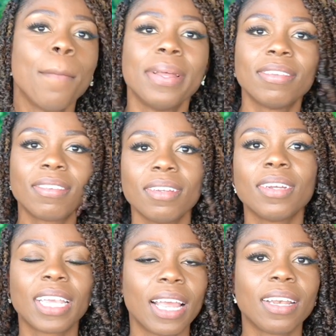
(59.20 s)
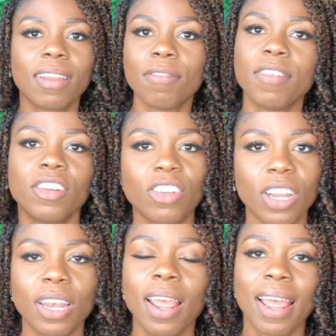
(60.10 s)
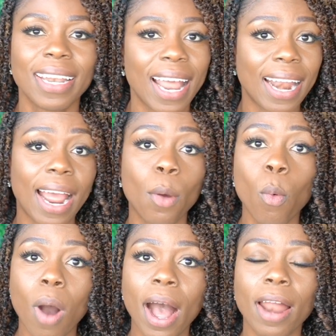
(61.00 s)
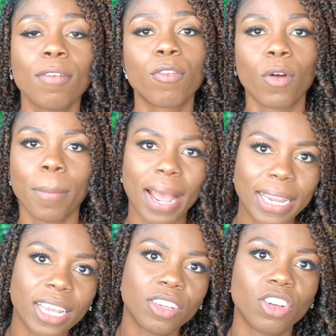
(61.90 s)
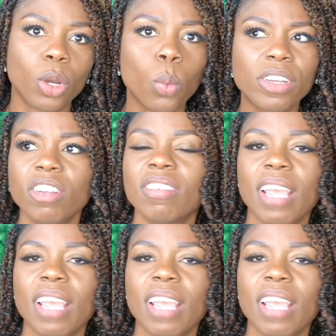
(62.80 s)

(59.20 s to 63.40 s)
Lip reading: but still get the vision that I want for my kitchen, which is